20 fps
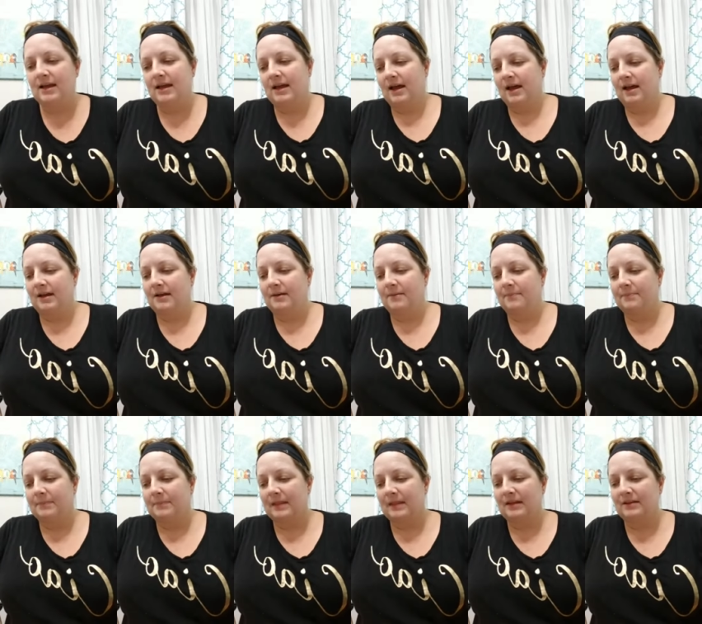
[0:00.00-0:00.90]

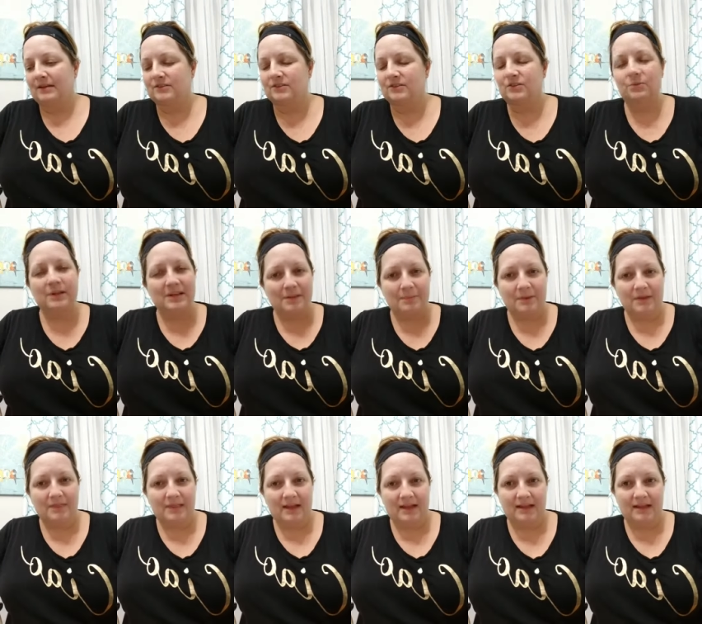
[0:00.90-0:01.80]
so read up
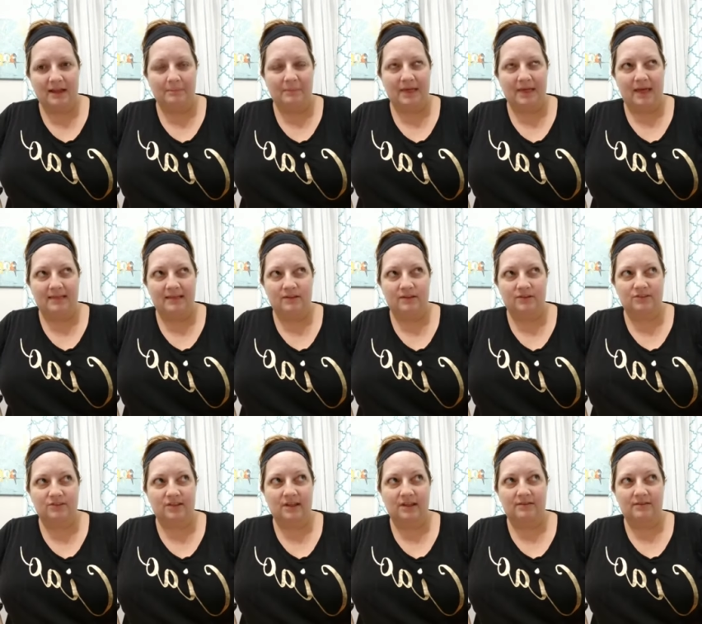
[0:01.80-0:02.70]
on that. I mean, I think there's
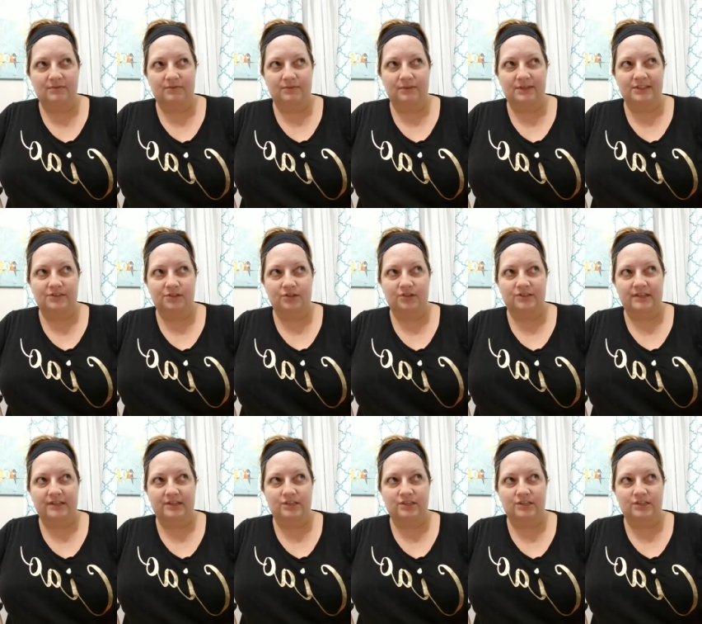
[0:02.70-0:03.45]
a lot of research that